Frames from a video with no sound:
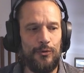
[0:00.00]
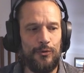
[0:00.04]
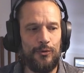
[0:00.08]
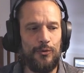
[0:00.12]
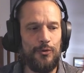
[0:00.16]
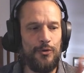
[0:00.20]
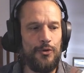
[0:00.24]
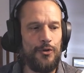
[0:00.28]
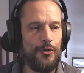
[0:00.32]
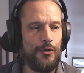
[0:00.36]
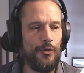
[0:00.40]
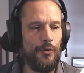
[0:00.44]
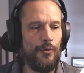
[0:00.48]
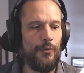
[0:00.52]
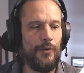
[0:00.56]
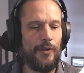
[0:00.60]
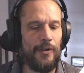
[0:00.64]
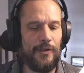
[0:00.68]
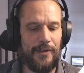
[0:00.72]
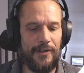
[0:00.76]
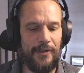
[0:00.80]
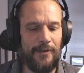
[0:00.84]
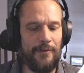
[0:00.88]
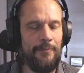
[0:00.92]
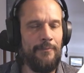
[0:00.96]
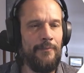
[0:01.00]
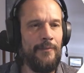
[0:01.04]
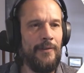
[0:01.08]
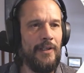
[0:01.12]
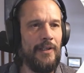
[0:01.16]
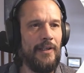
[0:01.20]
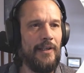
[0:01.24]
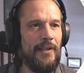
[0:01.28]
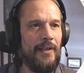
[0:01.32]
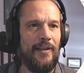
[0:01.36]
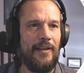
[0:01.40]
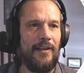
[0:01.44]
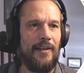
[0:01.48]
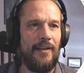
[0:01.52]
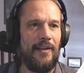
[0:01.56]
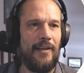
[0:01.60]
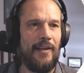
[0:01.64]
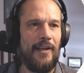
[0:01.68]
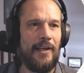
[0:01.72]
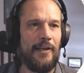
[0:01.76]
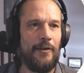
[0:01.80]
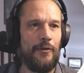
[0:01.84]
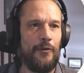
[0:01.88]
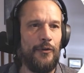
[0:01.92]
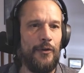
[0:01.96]
store them,
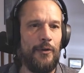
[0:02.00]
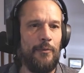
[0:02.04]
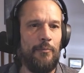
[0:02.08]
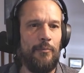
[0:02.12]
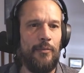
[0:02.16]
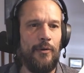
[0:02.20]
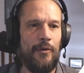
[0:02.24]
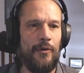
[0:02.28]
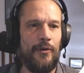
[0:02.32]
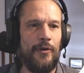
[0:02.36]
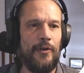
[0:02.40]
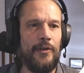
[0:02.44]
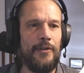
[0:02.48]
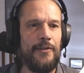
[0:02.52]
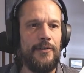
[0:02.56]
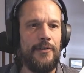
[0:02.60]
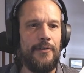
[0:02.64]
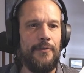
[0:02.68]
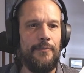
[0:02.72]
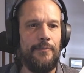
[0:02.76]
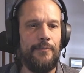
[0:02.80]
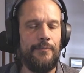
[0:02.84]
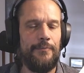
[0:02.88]
like on the board.